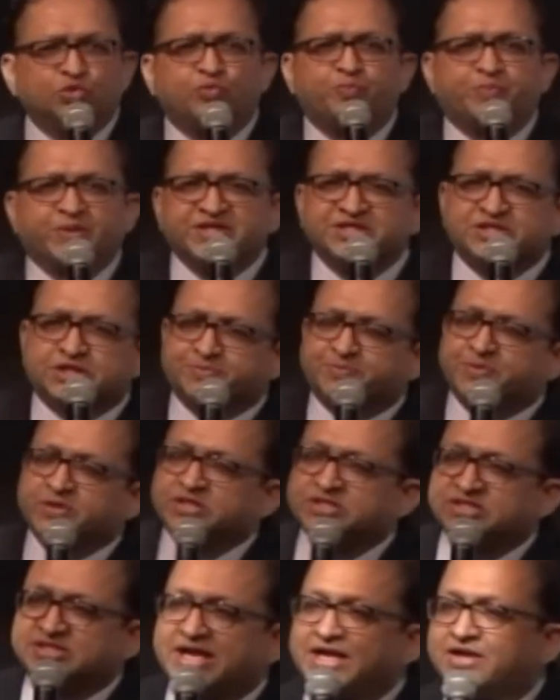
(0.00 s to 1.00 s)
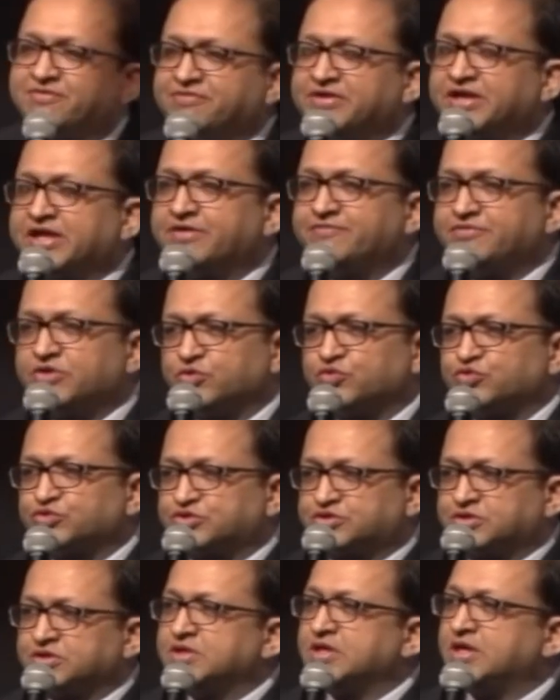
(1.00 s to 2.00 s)
principles that we have
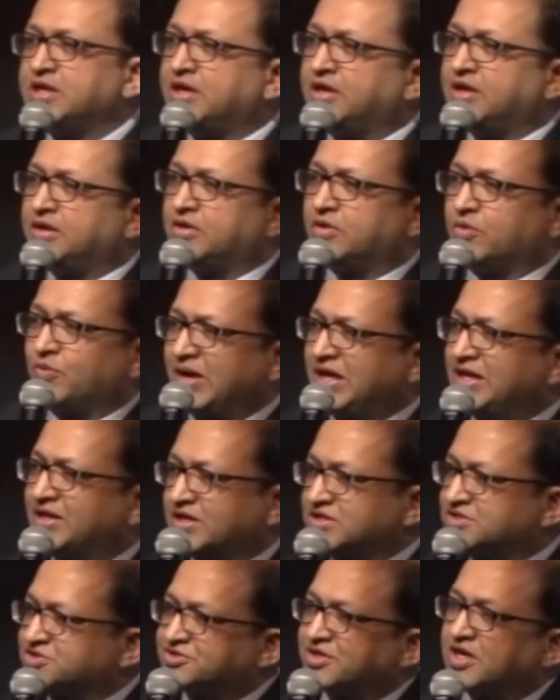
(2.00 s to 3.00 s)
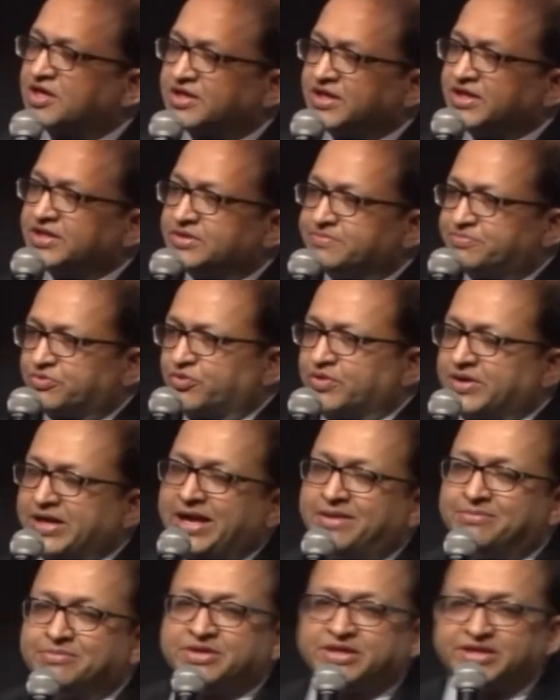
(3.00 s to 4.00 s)
used while constructing the
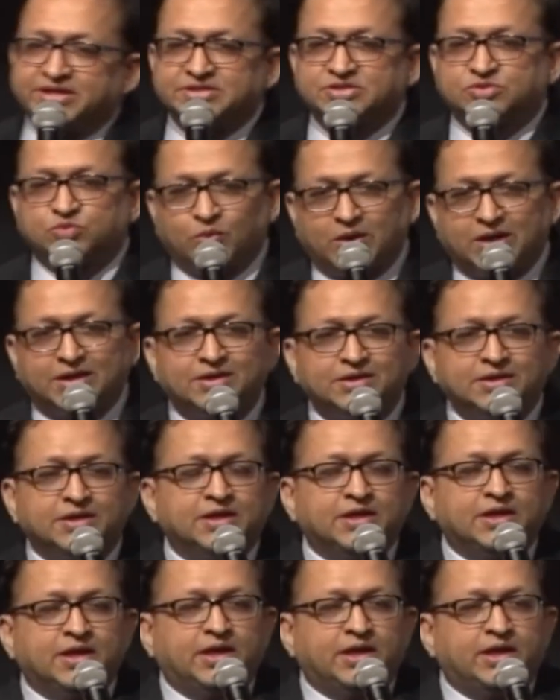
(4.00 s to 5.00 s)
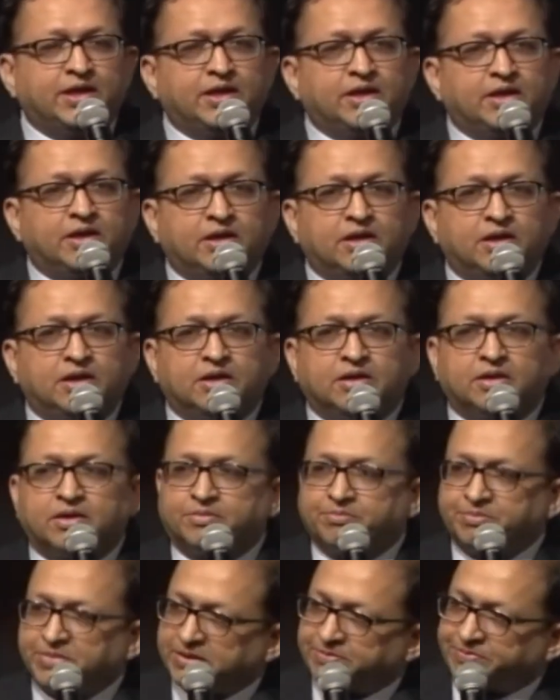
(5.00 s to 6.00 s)
program is, one,
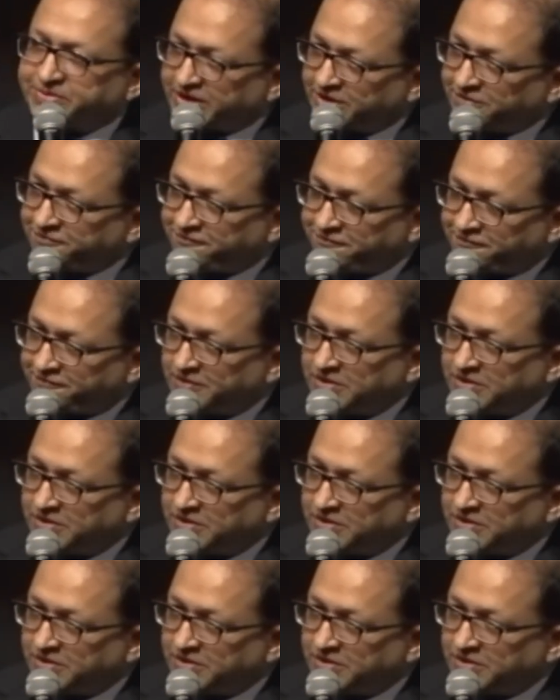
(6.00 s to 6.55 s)
be brief.